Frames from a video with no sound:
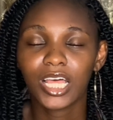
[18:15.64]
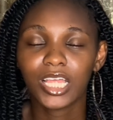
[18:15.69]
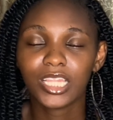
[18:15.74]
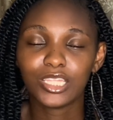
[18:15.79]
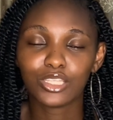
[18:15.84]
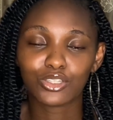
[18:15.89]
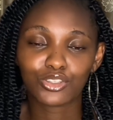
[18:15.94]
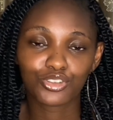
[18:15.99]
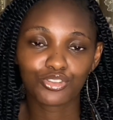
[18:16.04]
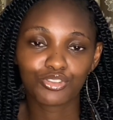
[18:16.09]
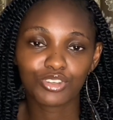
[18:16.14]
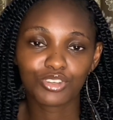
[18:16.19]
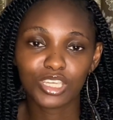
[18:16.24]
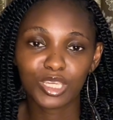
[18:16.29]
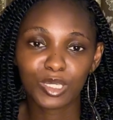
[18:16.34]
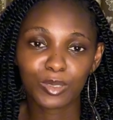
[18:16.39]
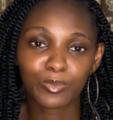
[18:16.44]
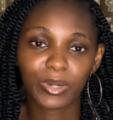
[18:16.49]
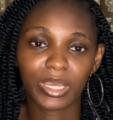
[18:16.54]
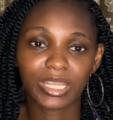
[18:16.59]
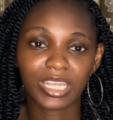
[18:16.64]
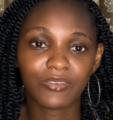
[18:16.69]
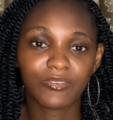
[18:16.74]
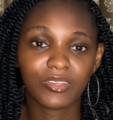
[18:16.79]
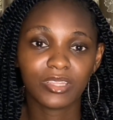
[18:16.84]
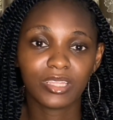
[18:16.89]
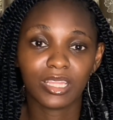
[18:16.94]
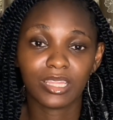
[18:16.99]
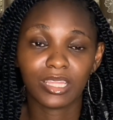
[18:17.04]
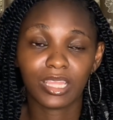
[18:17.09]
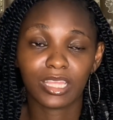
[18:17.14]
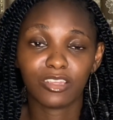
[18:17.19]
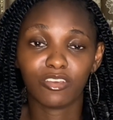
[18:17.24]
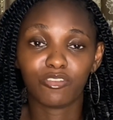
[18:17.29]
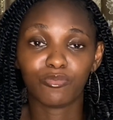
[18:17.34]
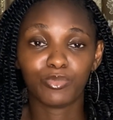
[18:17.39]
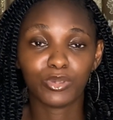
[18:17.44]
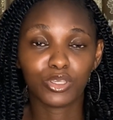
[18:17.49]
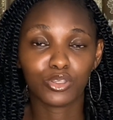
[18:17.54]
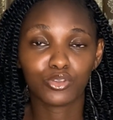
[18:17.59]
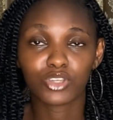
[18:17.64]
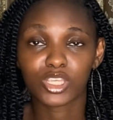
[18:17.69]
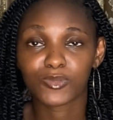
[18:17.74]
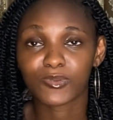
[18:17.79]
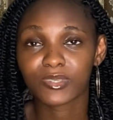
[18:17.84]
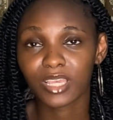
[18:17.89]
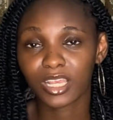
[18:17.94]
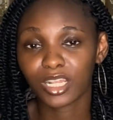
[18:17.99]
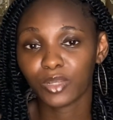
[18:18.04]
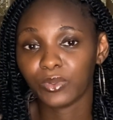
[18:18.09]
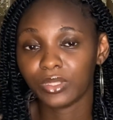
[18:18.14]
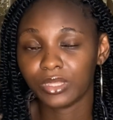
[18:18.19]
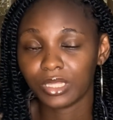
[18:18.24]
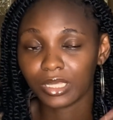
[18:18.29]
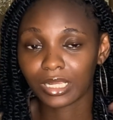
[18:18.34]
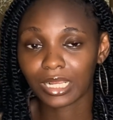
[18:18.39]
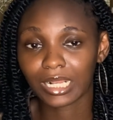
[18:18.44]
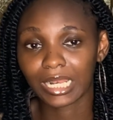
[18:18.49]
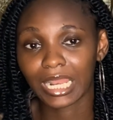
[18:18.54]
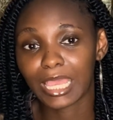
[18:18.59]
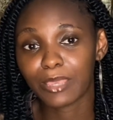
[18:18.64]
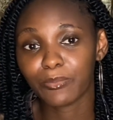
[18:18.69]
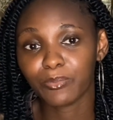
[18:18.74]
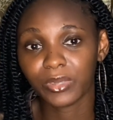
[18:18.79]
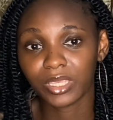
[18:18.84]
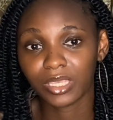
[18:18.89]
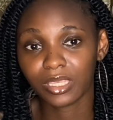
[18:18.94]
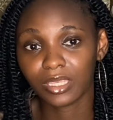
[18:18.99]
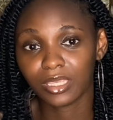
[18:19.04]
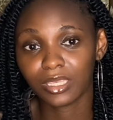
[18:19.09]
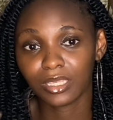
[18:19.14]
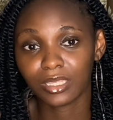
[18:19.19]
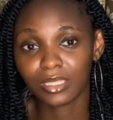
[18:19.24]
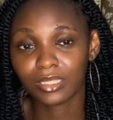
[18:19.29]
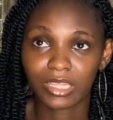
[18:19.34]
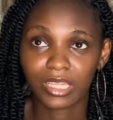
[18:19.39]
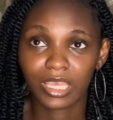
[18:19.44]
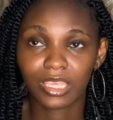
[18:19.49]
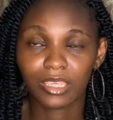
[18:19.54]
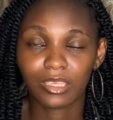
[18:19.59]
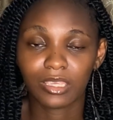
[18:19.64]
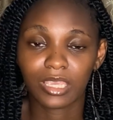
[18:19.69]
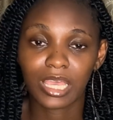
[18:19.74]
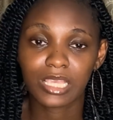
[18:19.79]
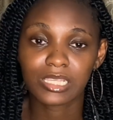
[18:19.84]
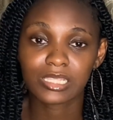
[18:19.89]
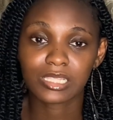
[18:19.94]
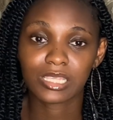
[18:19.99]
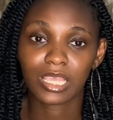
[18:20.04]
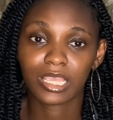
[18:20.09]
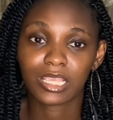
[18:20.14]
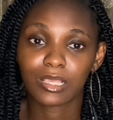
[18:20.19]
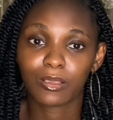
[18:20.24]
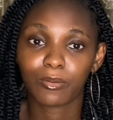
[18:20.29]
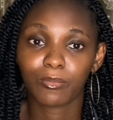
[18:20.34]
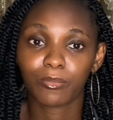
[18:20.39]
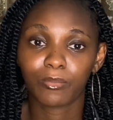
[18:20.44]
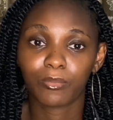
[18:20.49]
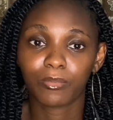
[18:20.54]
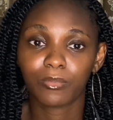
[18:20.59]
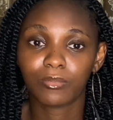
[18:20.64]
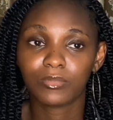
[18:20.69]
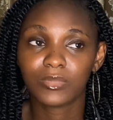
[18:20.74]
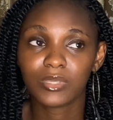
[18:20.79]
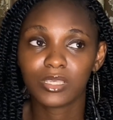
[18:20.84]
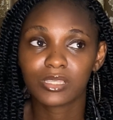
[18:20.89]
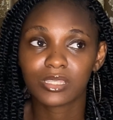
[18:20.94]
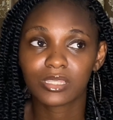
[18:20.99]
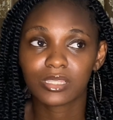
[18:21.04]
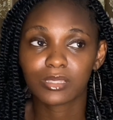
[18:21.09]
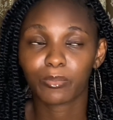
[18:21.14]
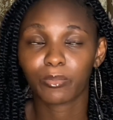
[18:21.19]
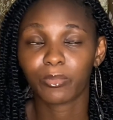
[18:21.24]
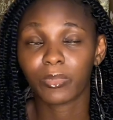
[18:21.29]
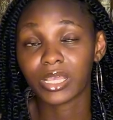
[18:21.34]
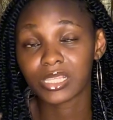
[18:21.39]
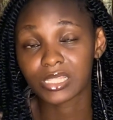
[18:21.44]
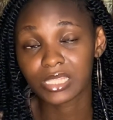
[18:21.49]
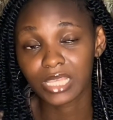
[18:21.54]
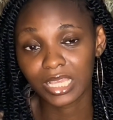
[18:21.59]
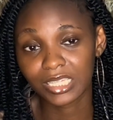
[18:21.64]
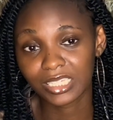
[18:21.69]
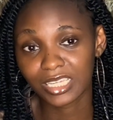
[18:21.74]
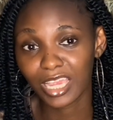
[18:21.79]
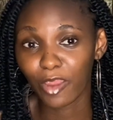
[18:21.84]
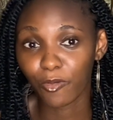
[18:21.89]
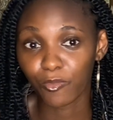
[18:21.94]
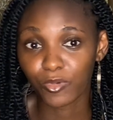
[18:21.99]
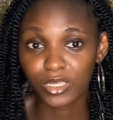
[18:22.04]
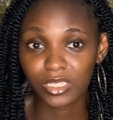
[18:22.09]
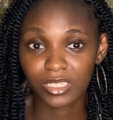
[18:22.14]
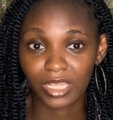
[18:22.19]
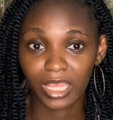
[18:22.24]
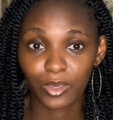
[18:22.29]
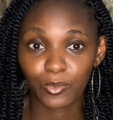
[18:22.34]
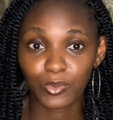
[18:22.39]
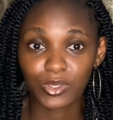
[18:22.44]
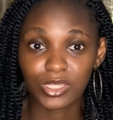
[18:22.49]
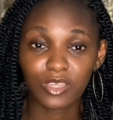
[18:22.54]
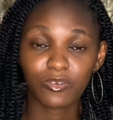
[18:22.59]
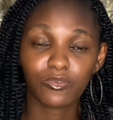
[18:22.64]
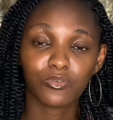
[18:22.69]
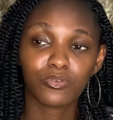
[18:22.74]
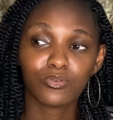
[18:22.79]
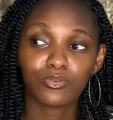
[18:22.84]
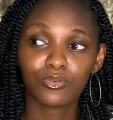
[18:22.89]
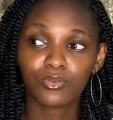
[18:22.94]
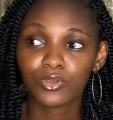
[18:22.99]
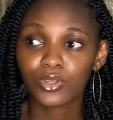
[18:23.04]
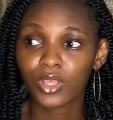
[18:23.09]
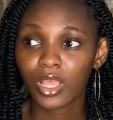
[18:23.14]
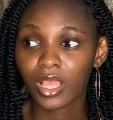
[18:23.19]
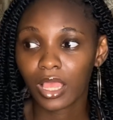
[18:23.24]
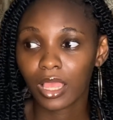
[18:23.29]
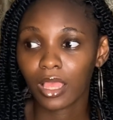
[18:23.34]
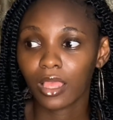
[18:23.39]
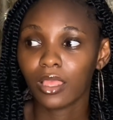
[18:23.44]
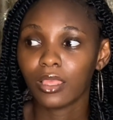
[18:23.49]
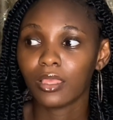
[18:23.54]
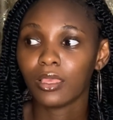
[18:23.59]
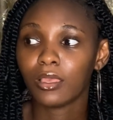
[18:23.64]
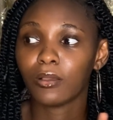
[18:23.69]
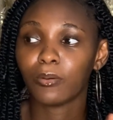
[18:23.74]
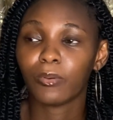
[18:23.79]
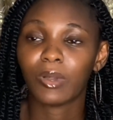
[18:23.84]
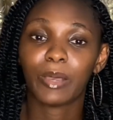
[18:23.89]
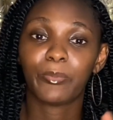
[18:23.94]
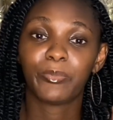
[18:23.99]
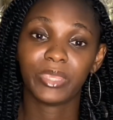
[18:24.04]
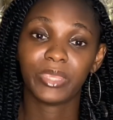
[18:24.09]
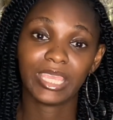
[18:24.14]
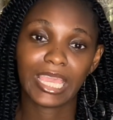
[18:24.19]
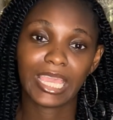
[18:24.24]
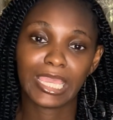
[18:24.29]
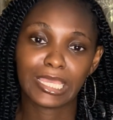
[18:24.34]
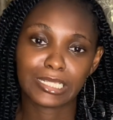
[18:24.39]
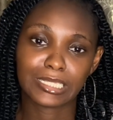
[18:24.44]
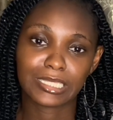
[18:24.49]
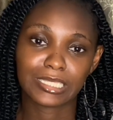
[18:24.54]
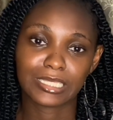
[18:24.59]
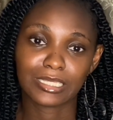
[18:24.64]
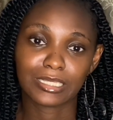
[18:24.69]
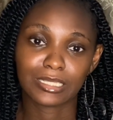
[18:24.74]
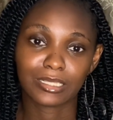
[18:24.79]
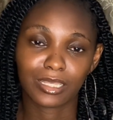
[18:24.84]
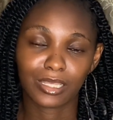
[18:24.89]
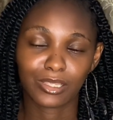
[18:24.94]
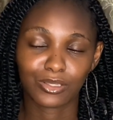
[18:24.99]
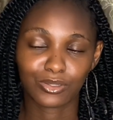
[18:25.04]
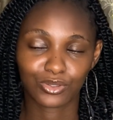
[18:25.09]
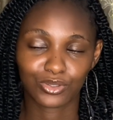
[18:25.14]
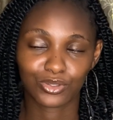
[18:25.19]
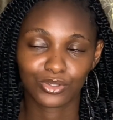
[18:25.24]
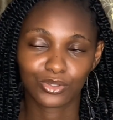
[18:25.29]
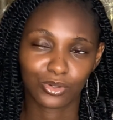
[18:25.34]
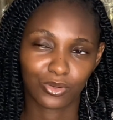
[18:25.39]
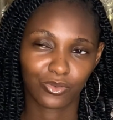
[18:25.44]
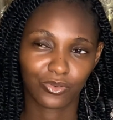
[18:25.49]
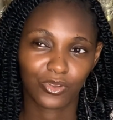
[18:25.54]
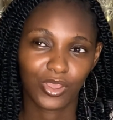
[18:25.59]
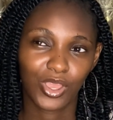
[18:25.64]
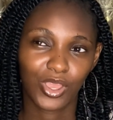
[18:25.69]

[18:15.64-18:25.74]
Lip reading: the trip and everything that they've been through, especially with the climbing, that he has like this massage arranged, like with even happy ending and stuff.